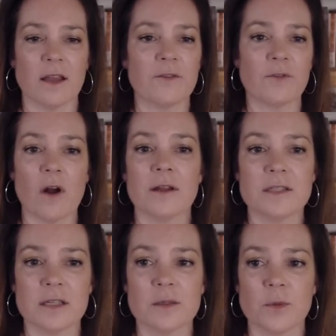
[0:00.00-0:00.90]
Like for all
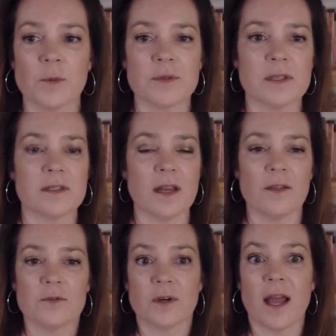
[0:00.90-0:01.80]
intents and purposes
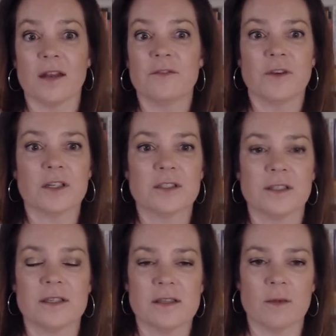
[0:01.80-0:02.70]
today, those are kind of
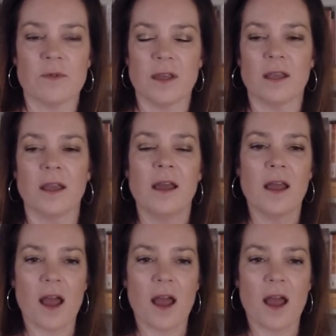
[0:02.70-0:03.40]
functionally the same thing.